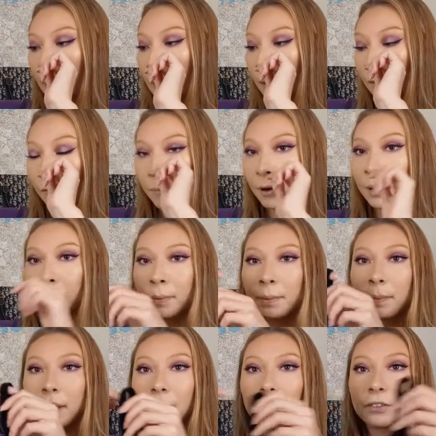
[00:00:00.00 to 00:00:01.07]
You've
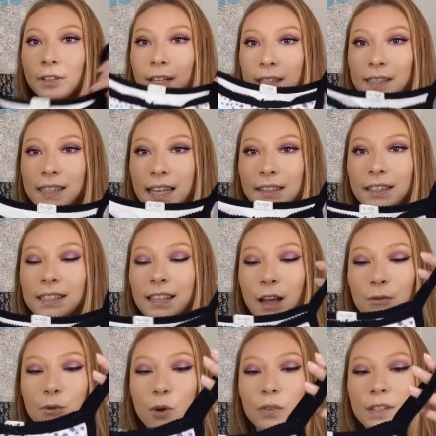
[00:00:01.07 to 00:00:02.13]
probably already seen this.
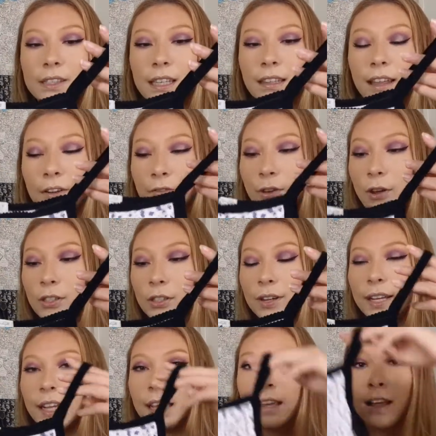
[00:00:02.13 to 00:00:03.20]
I've worn this in like vlogs
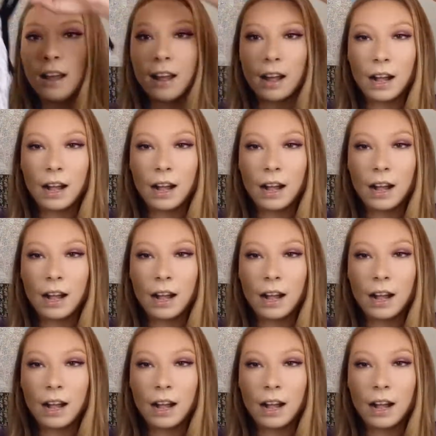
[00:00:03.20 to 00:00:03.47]
already,